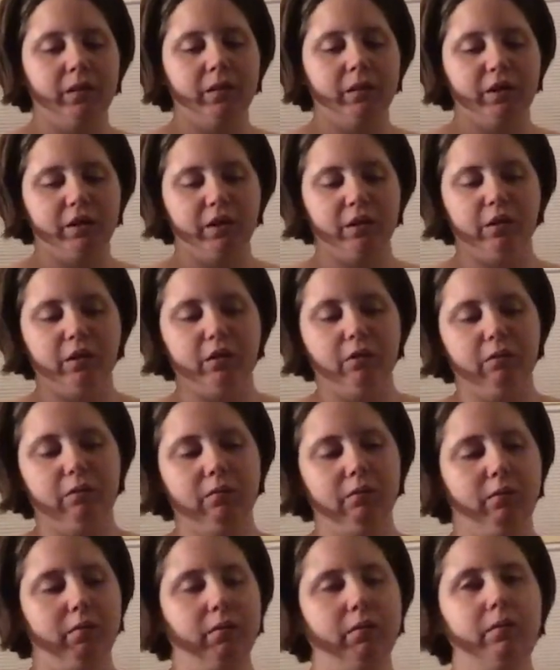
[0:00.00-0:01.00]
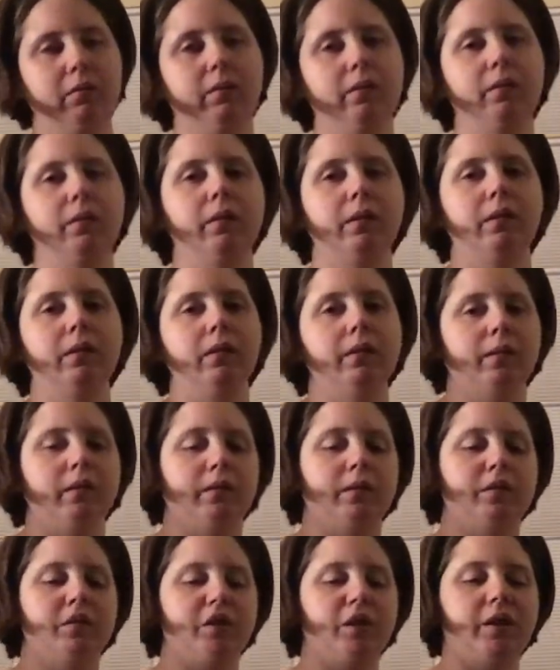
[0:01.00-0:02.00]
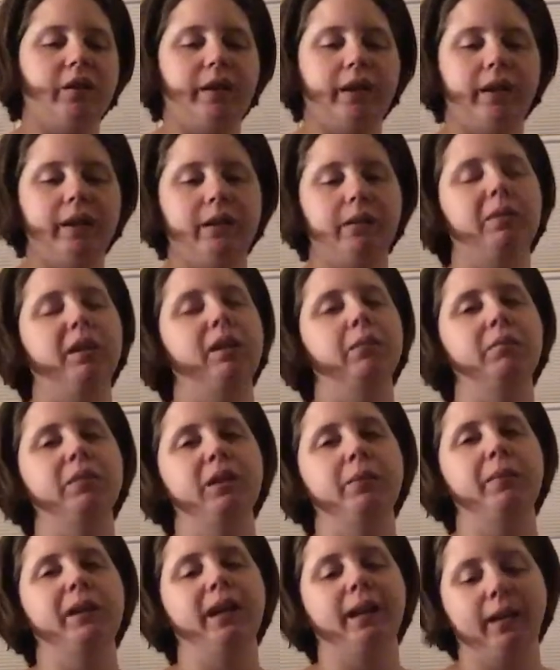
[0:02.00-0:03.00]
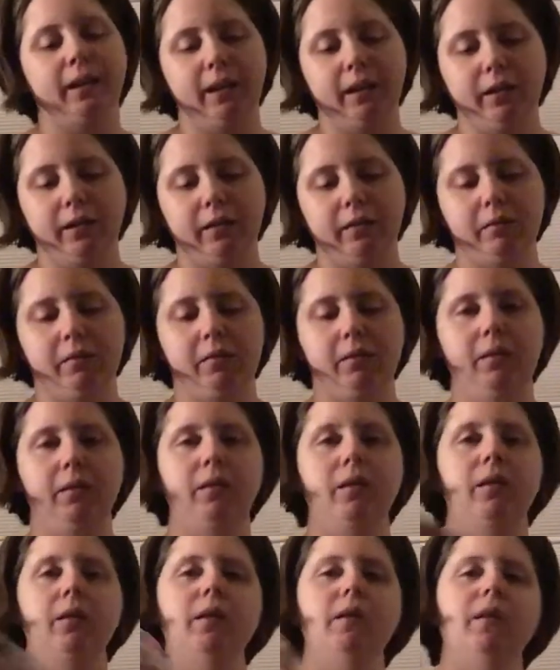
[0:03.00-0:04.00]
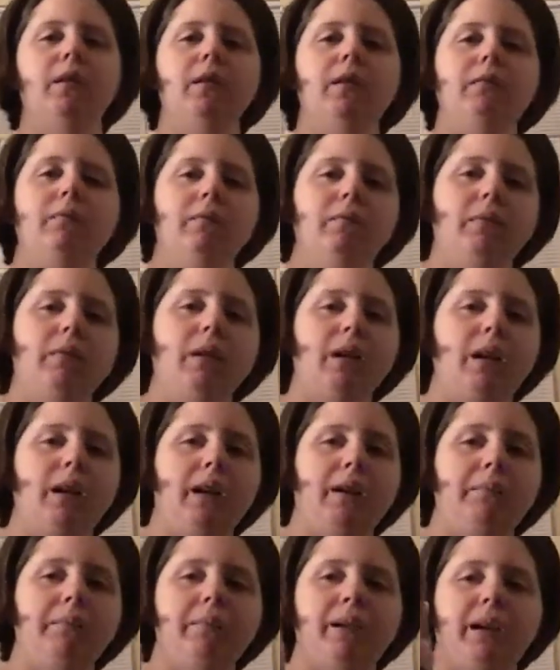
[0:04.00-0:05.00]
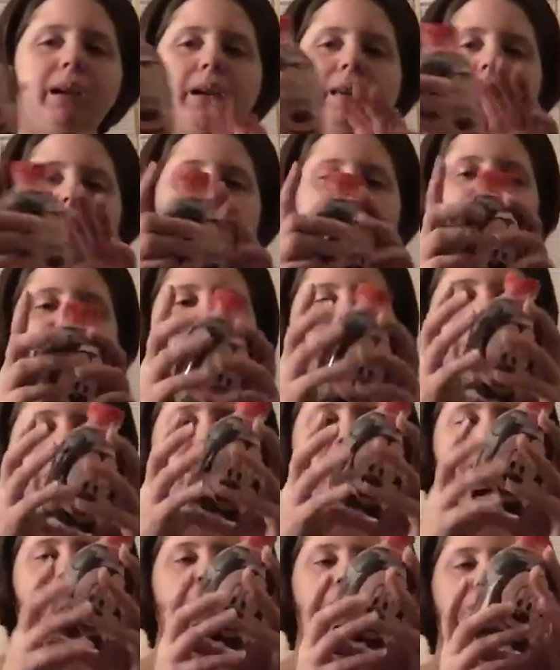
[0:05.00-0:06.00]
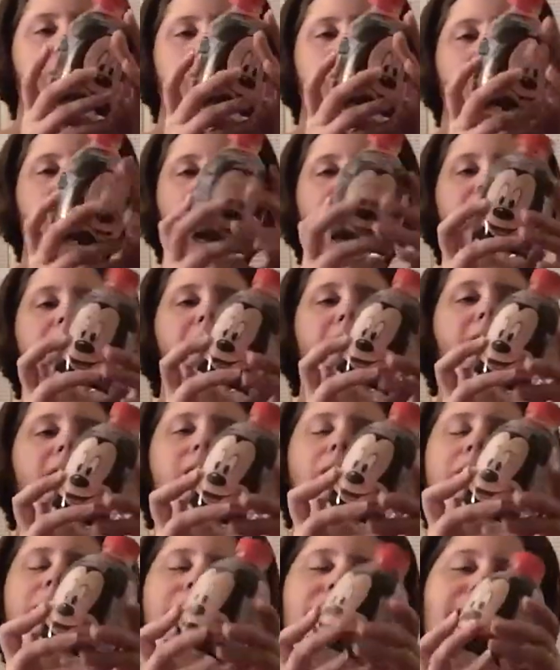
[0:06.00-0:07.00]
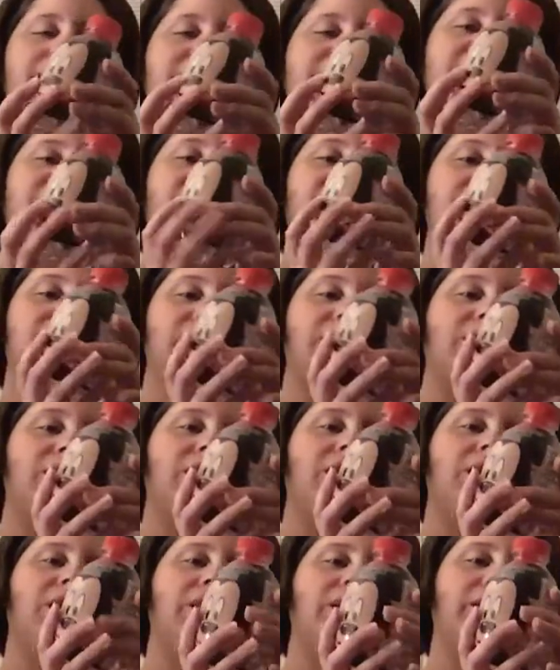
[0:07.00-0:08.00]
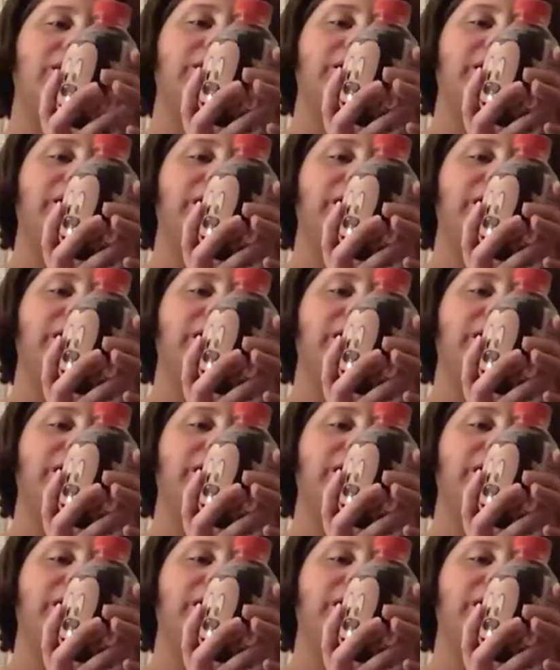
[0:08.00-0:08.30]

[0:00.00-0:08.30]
So, starting at the bottom of the bag here, I'm packing four little, uh, these are called